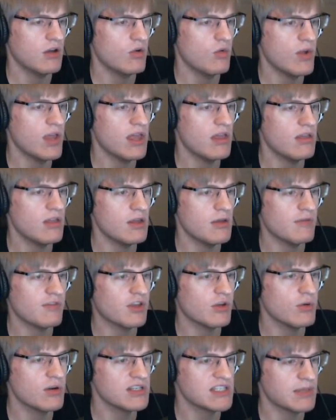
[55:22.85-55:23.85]
Well, of
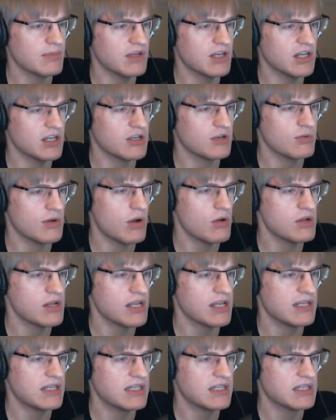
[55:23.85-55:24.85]
course I'm gonna go out
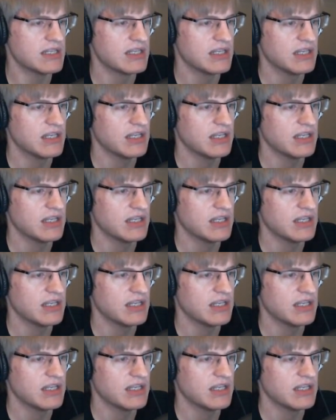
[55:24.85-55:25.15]
and,